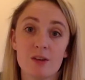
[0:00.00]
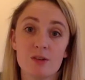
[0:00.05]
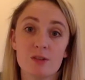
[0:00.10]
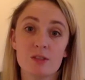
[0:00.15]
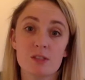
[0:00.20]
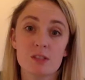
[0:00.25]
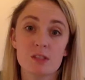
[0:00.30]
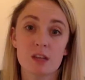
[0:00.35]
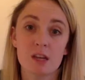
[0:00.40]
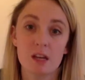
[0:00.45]

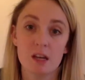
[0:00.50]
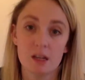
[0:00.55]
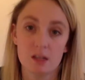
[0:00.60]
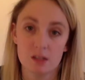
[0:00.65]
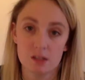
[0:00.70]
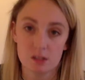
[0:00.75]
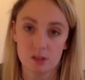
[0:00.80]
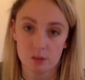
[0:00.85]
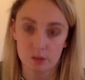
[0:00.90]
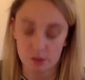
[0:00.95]
house, I had a
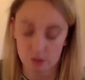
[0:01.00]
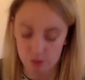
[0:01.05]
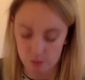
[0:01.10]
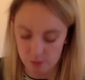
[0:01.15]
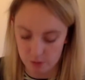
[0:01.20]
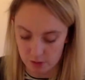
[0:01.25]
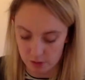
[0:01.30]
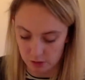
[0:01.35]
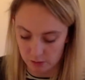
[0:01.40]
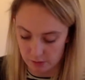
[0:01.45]
sewing room
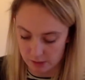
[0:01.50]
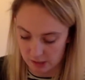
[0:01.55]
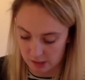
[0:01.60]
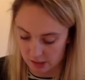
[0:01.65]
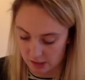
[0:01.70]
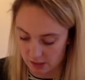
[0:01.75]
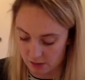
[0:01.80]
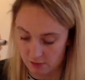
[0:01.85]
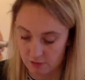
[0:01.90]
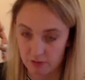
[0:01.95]
all to
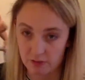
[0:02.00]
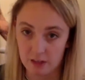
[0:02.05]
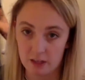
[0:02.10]
myself,